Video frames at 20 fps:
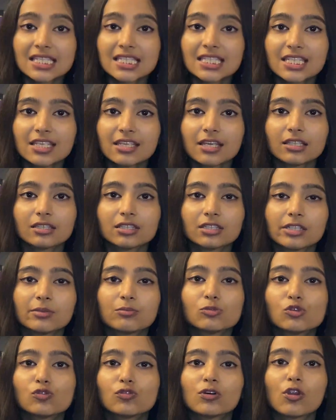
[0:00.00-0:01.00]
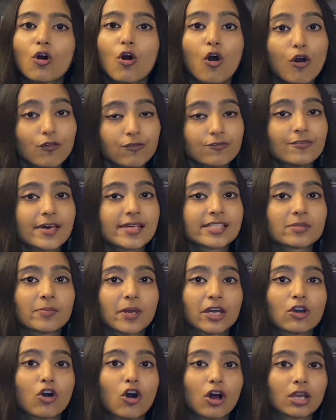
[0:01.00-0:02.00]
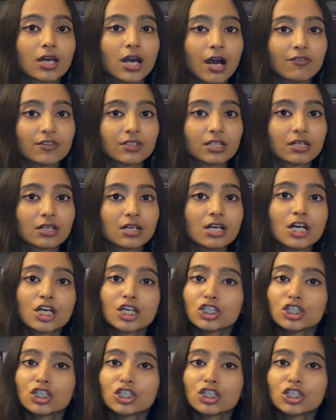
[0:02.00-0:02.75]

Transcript: seeking the removal of West Bengal Governor